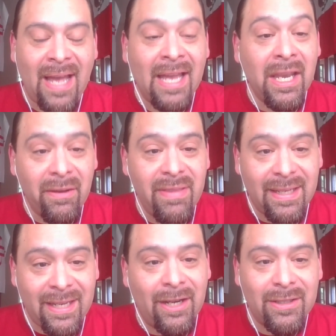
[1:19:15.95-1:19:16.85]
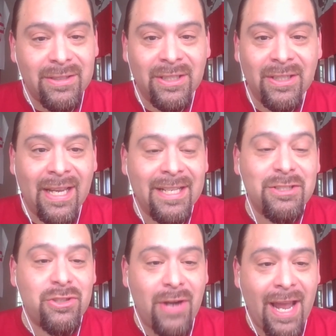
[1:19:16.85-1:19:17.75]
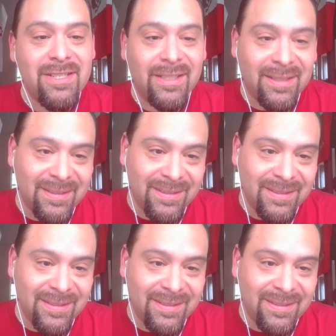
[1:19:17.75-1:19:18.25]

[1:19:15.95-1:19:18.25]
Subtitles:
love that character, and it's tragic.